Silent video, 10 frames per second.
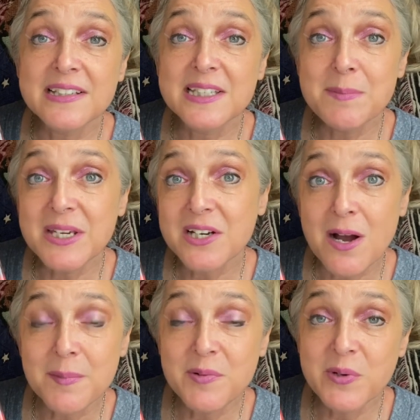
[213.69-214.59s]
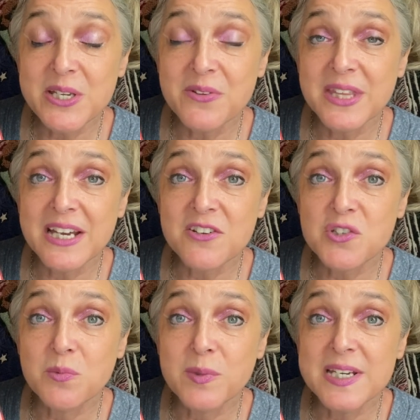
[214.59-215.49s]
leave me a comment what you think I
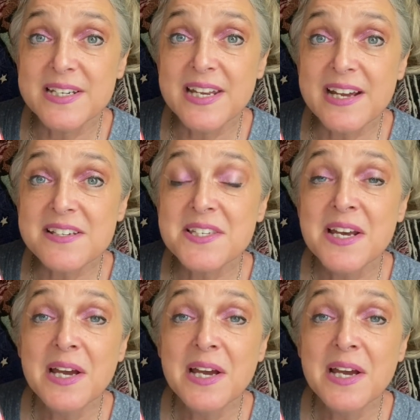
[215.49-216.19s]
should read next.